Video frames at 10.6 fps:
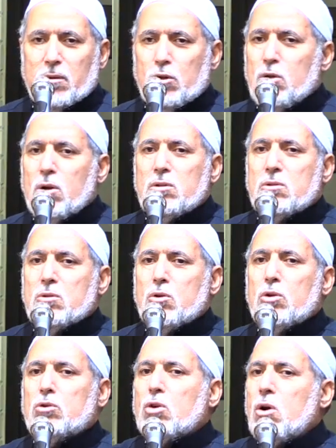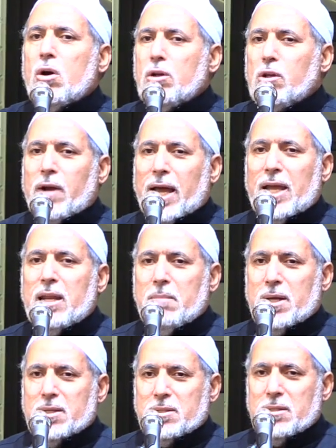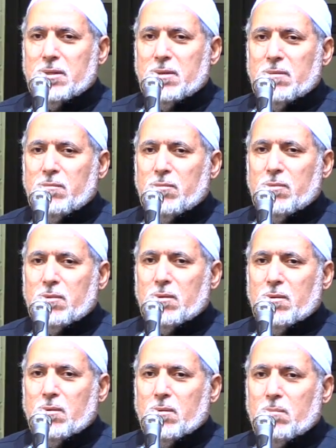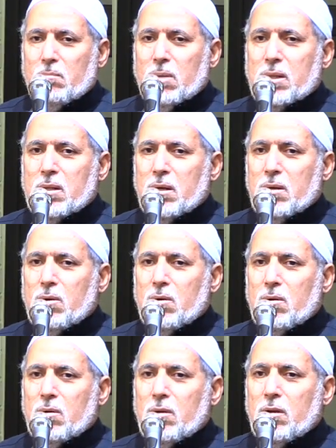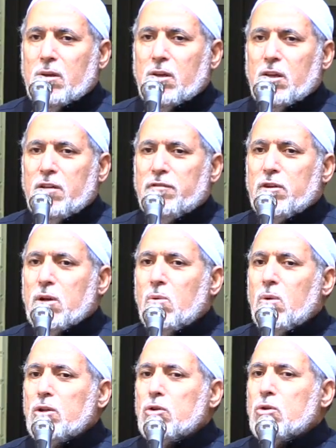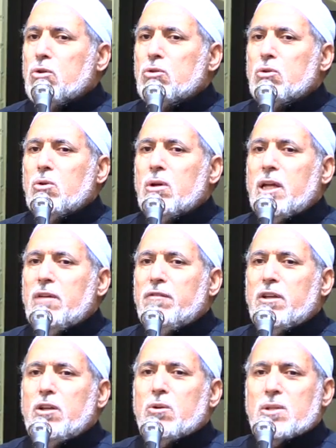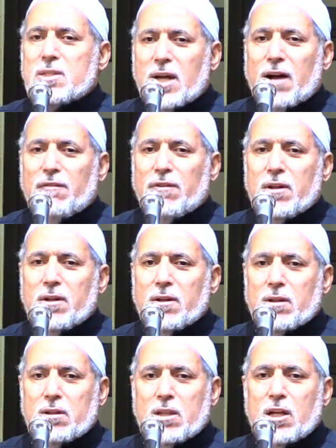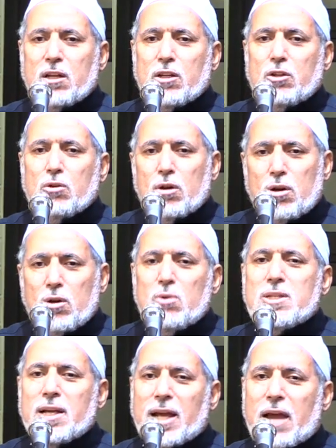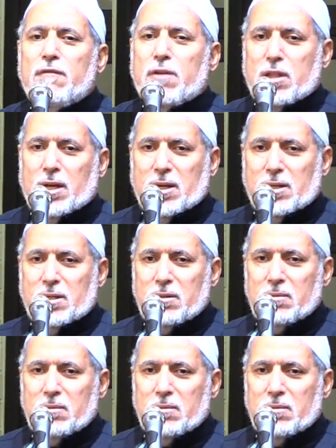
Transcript: You don't control your enemies, but if you don't want to control even yourself, then you're losing everything.